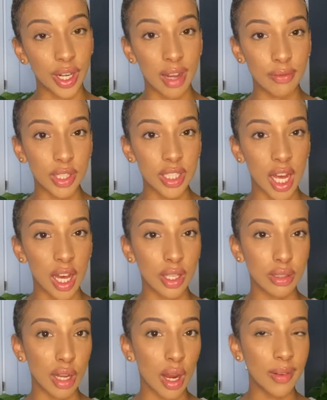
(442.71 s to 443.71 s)
and
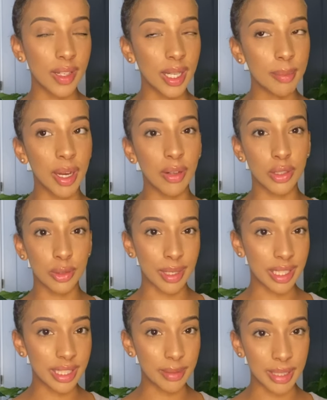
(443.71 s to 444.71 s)
returned only about
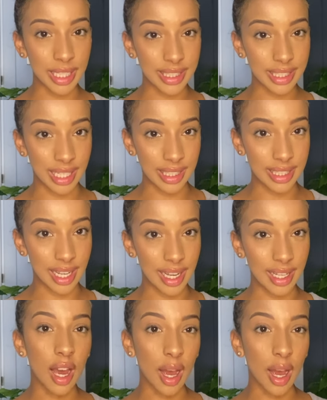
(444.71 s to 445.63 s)
20 minutes later.